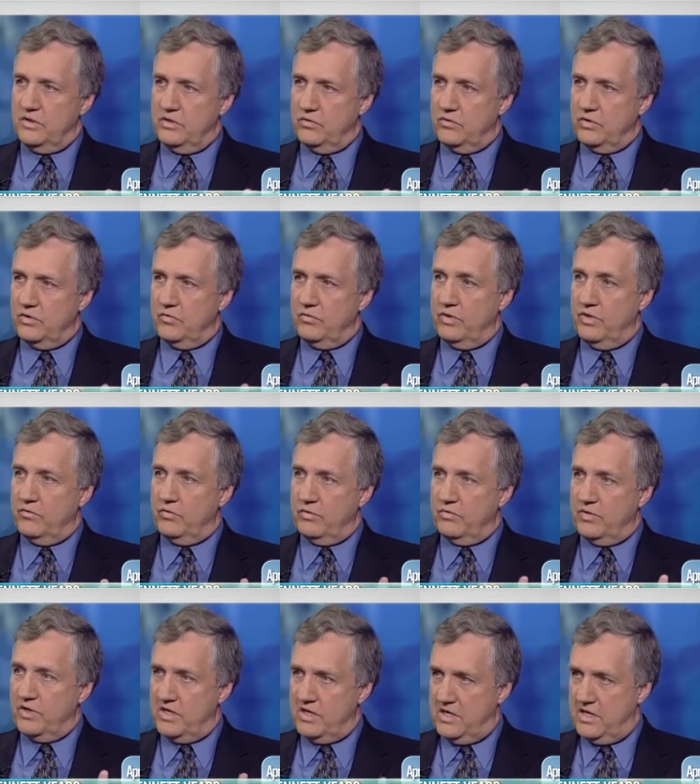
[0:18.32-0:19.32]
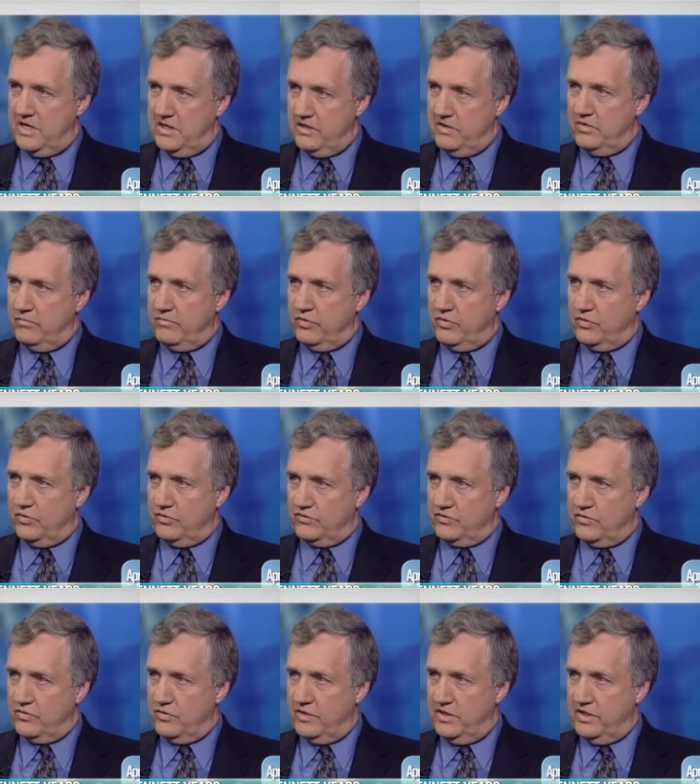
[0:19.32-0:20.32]
were behind in the
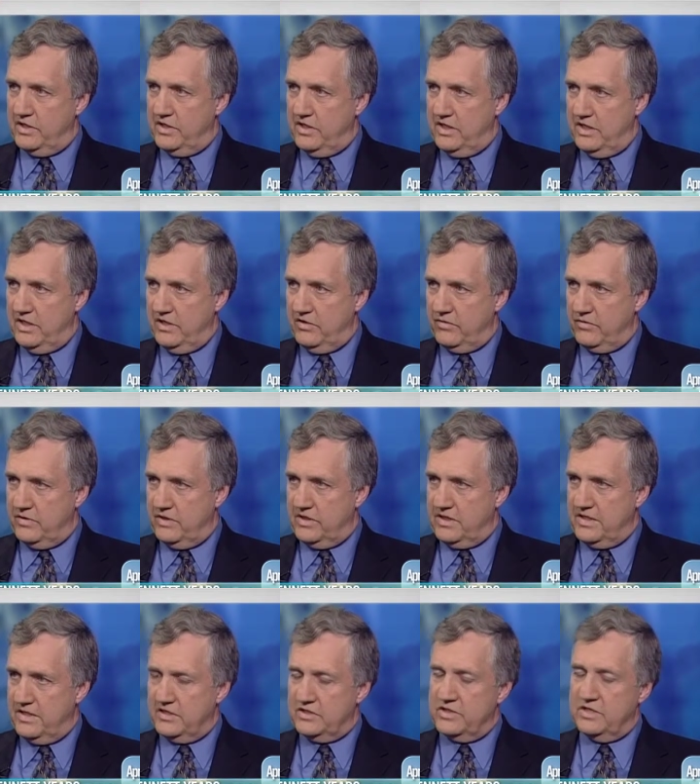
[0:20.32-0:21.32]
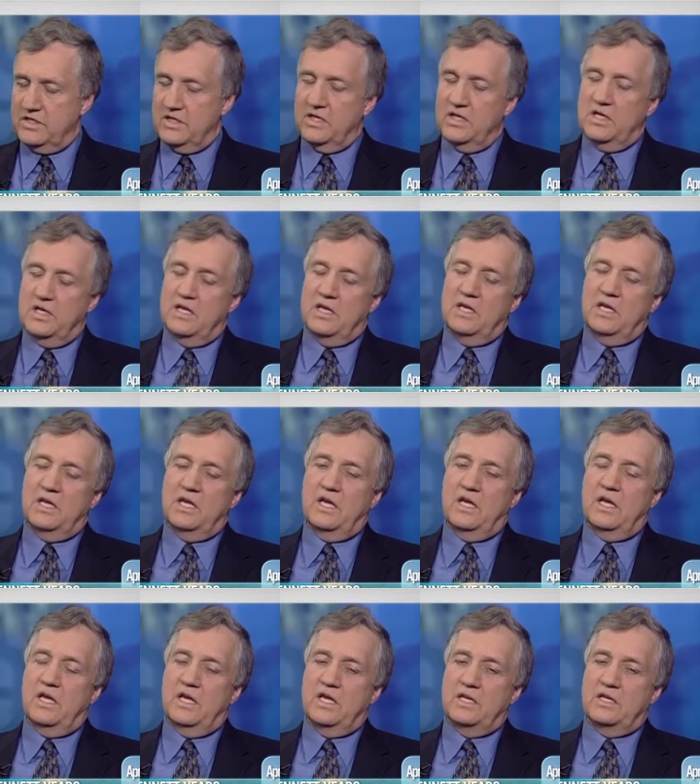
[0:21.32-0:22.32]
polls going into '83 election,
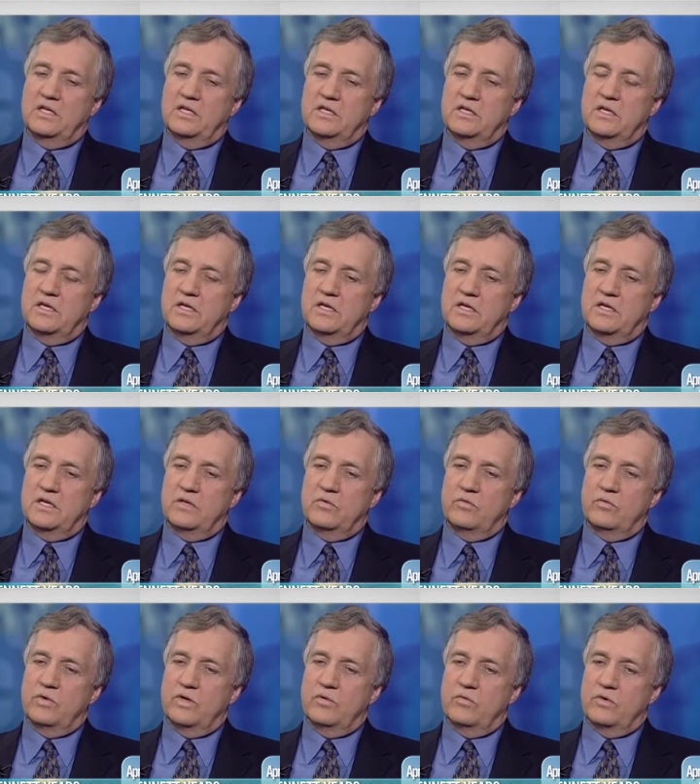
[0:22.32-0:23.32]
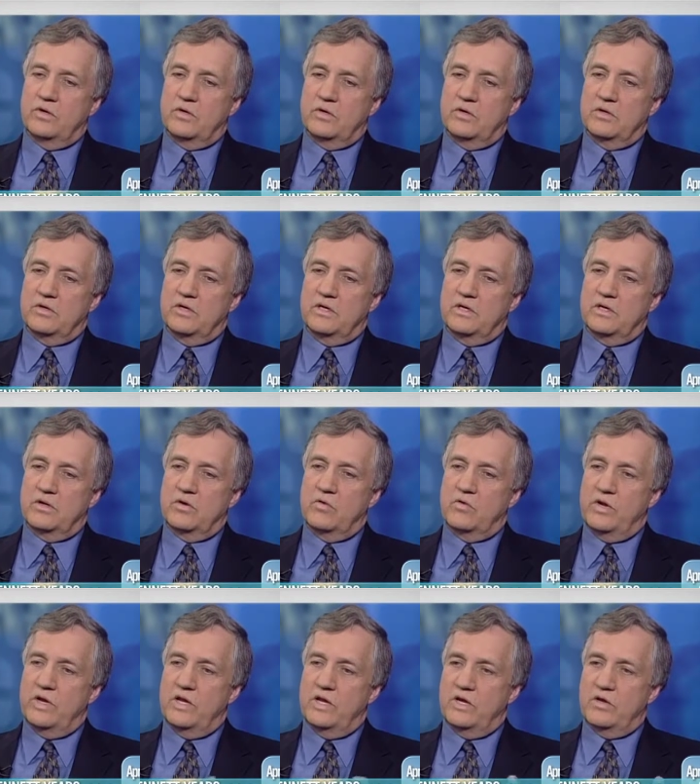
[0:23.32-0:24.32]
and we were
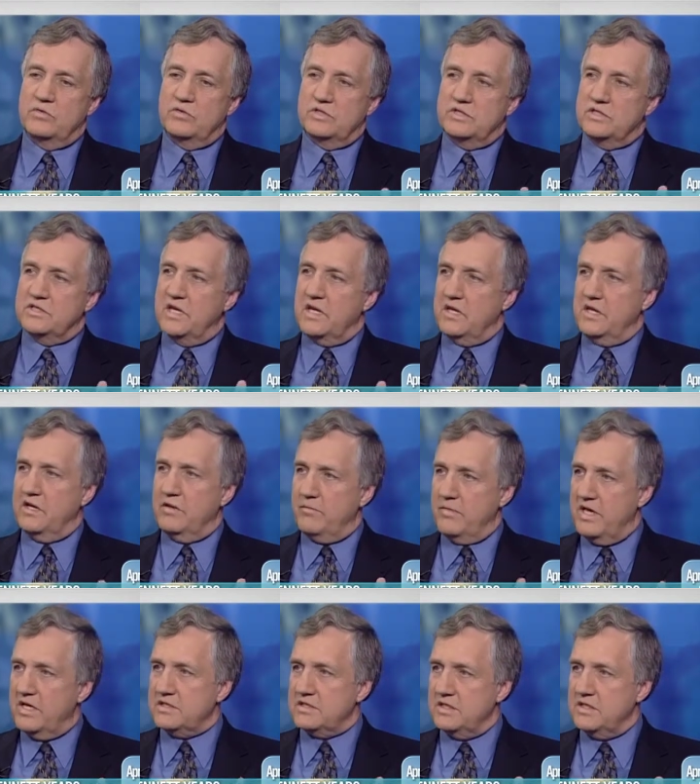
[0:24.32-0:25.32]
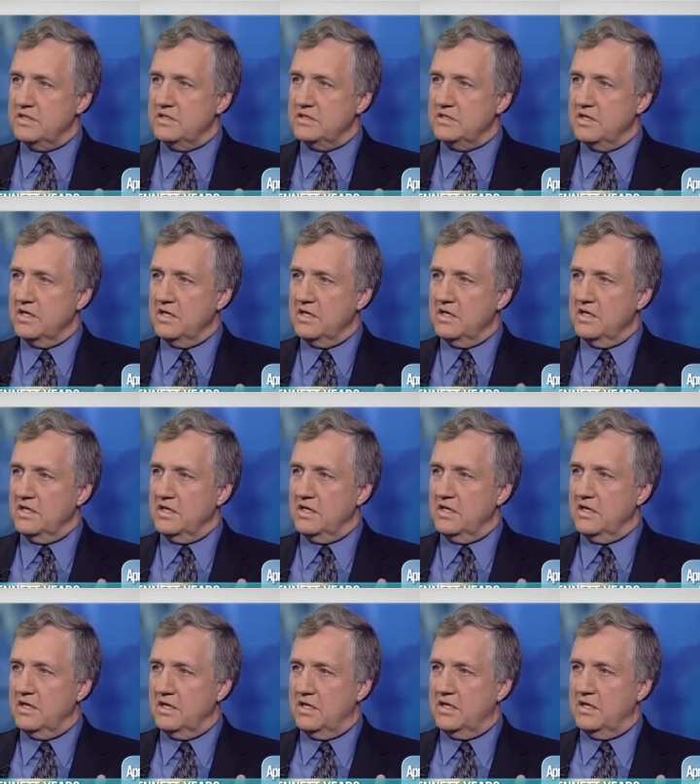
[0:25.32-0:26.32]
going out selling a message
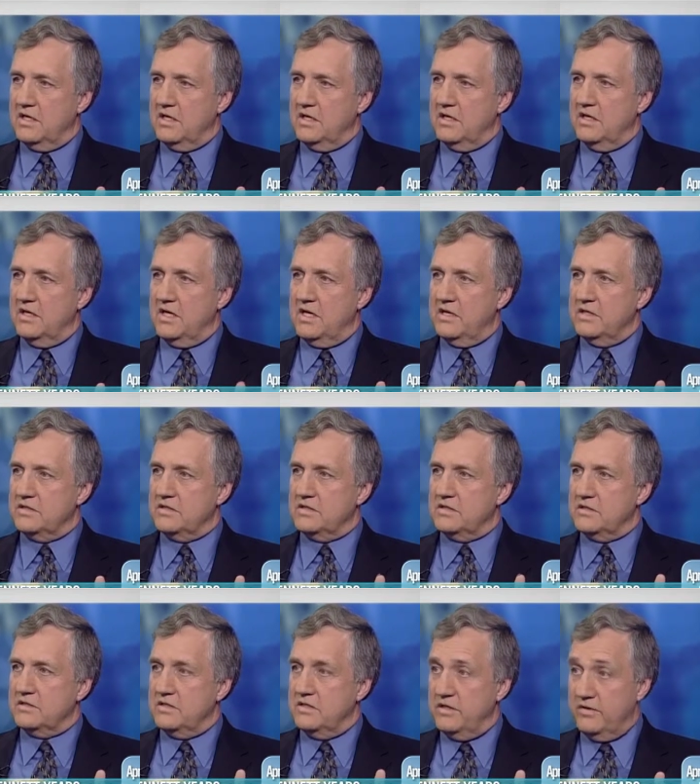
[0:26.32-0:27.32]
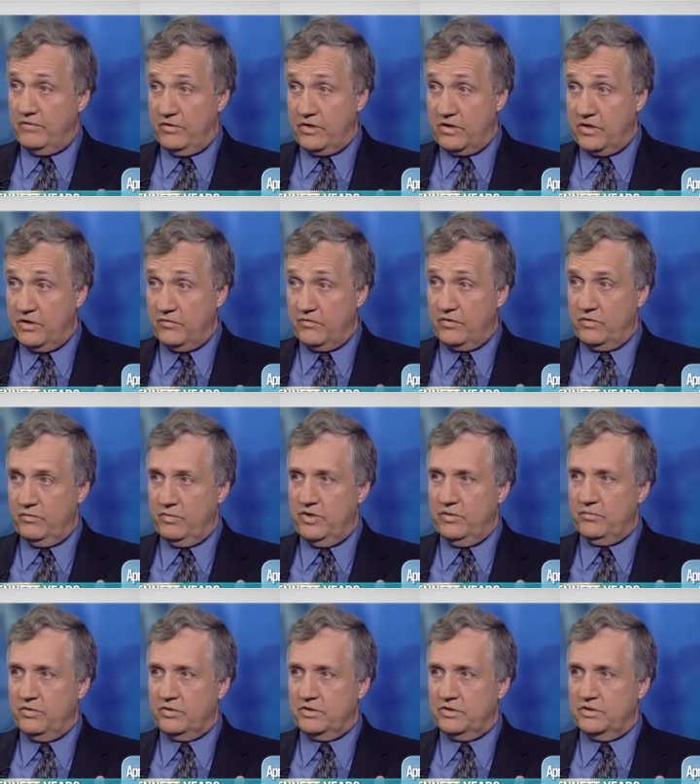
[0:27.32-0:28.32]
that is difficult for
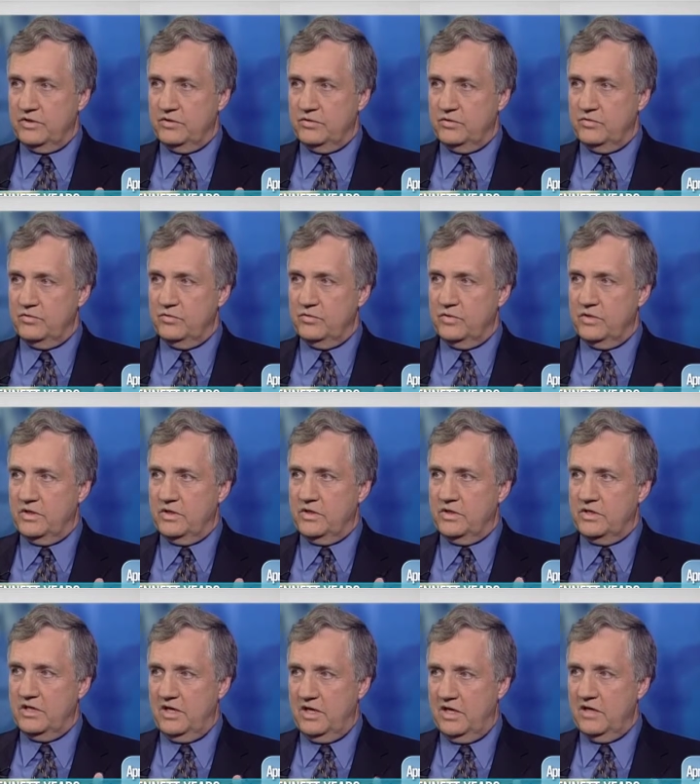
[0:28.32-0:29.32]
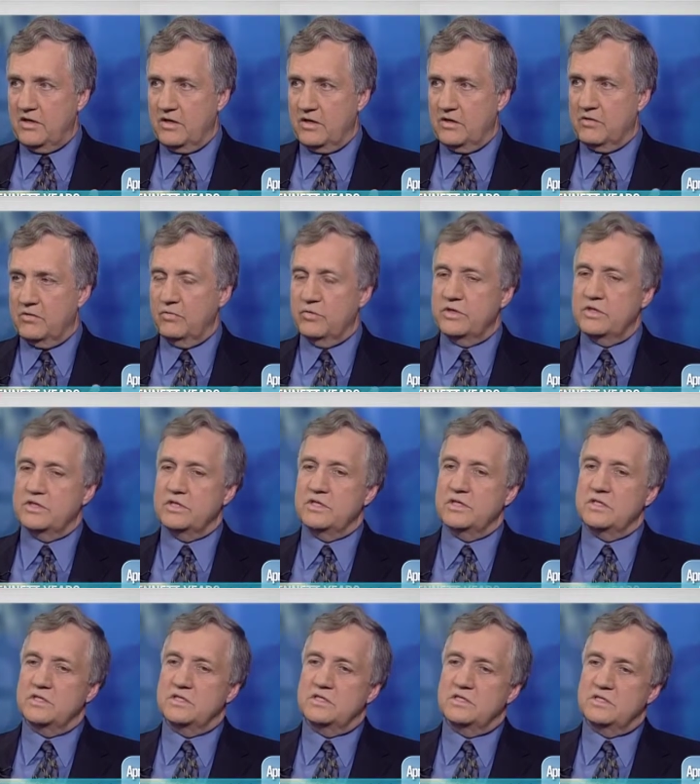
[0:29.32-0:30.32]
people to hear, which
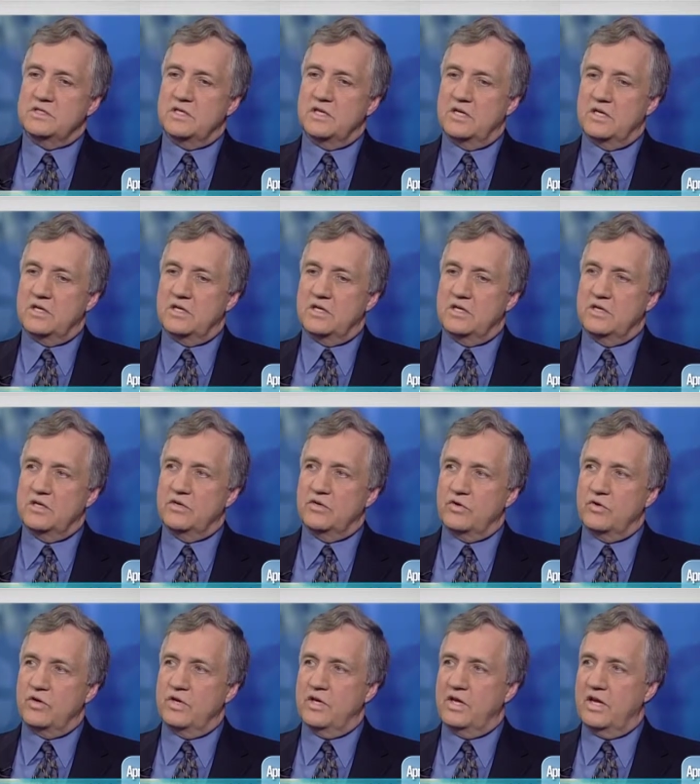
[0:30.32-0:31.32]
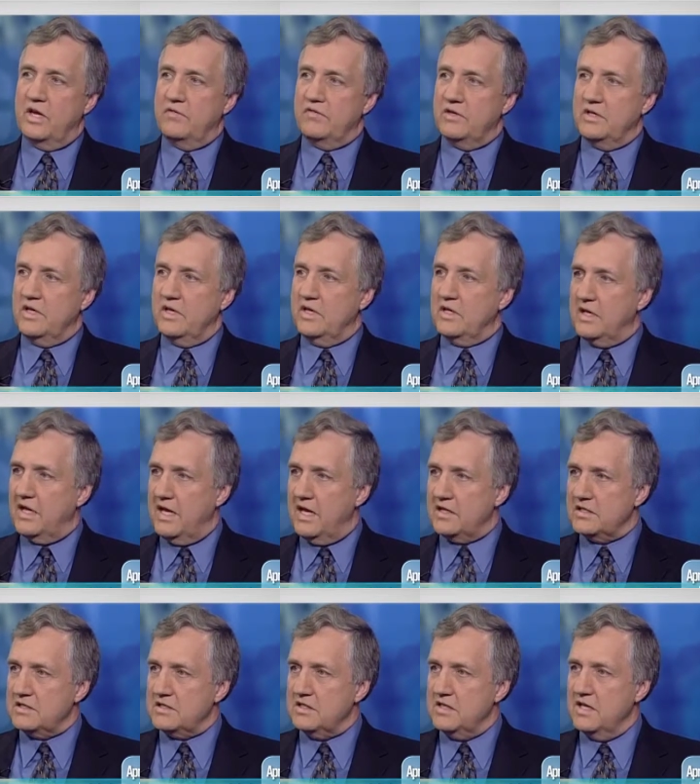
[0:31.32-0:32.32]
is you're going to have to take
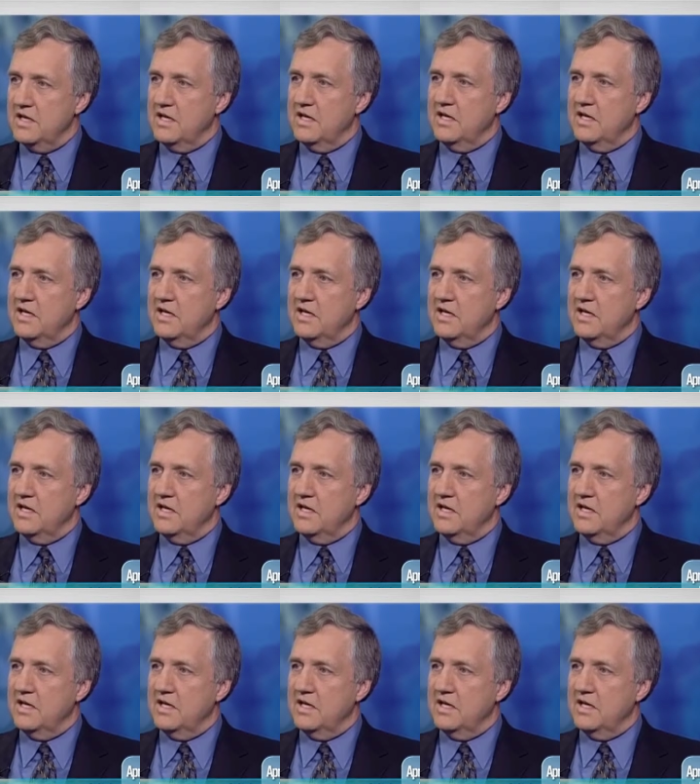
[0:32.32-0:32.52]
less,